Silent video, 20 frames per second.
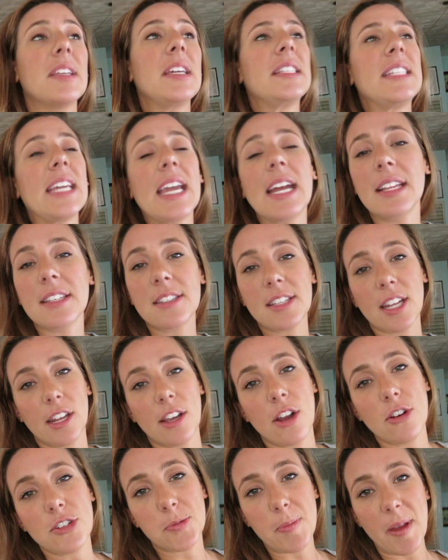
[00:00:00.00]
Danny's going to
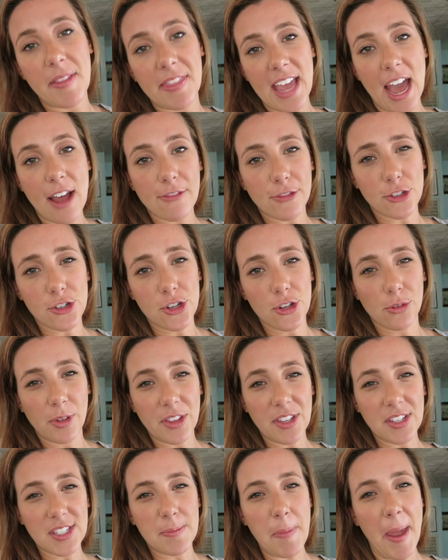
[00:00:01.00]
go spend the afternoon
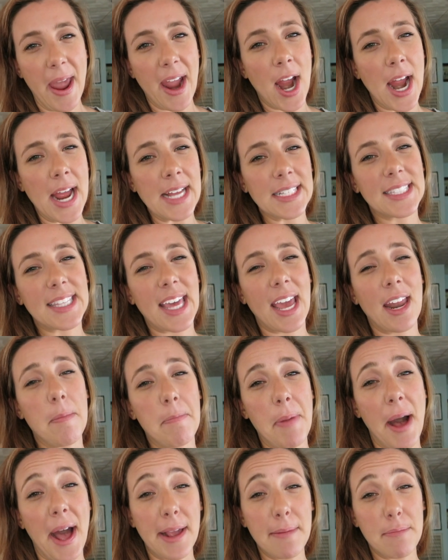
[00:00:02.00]
with his parents. They had a
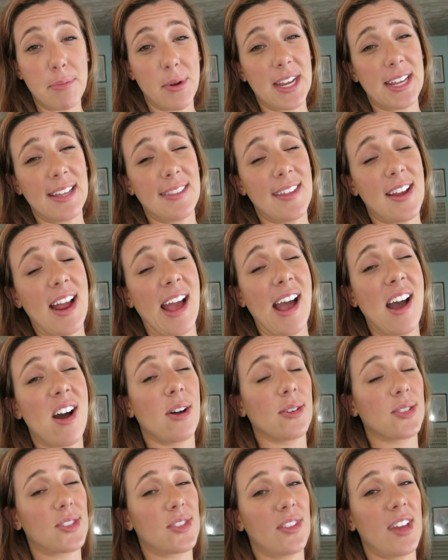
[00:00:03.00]
pipe break in their
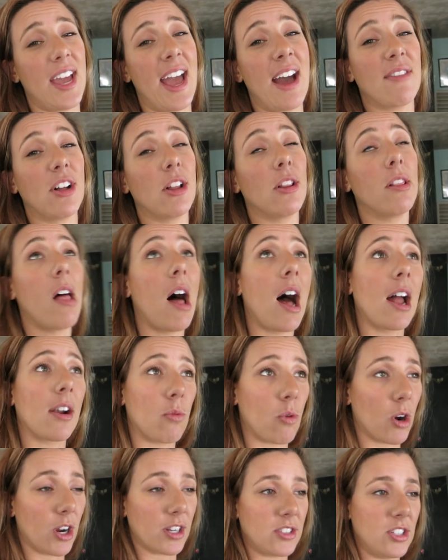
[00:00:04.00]
house, so they have a lot
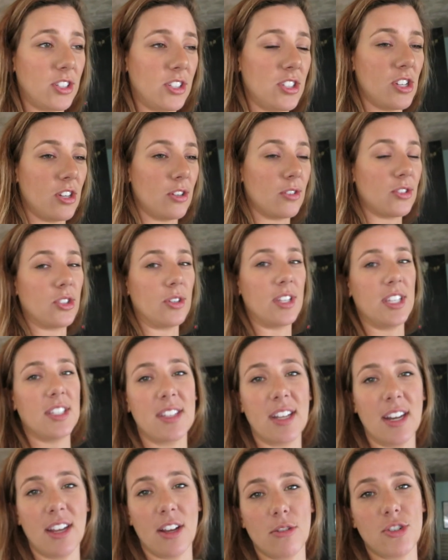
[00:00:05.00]
of work to do. So
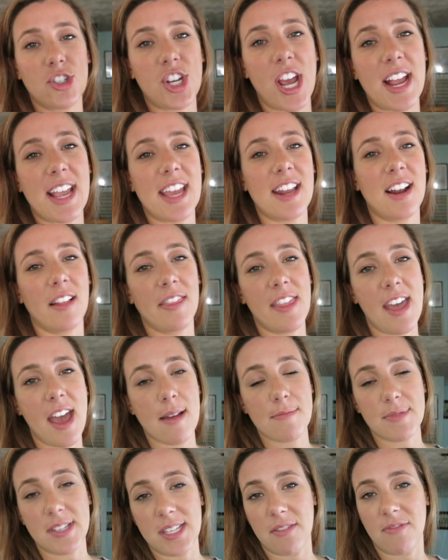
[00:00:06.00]
he's going to go check in on
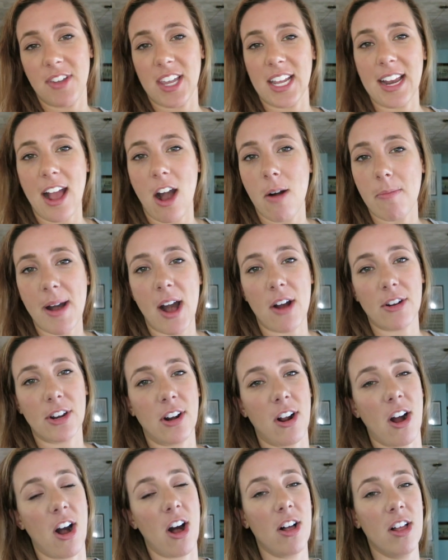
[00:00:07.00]
them, see if he can help out at
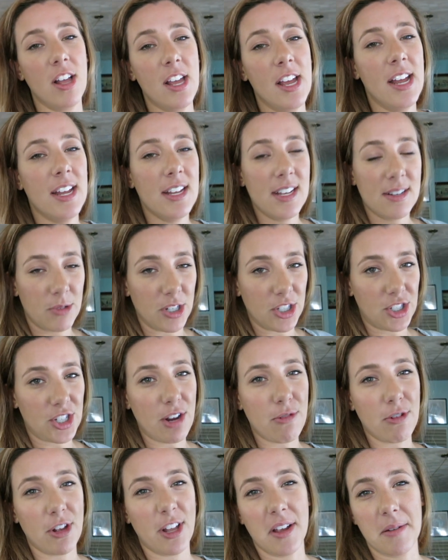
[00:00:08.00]
all, which
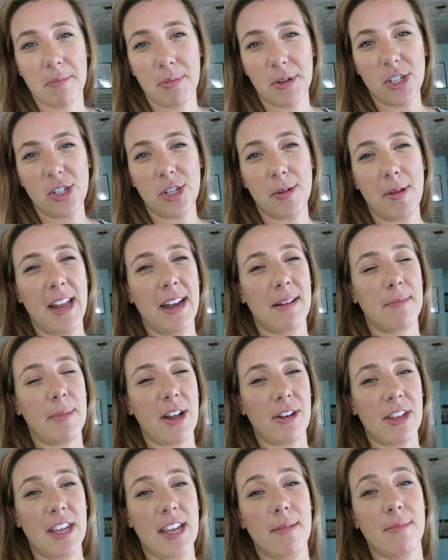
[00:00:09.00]
I really appreciate
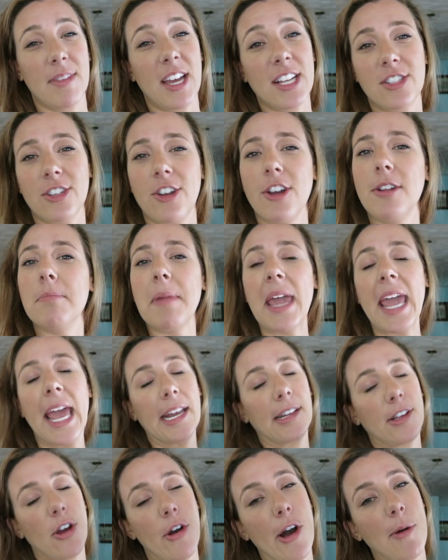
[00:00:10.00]
about him. That's a good
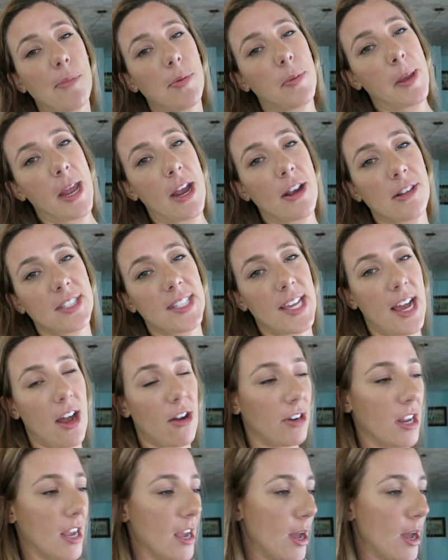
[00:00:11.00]
man. Go help your parents out.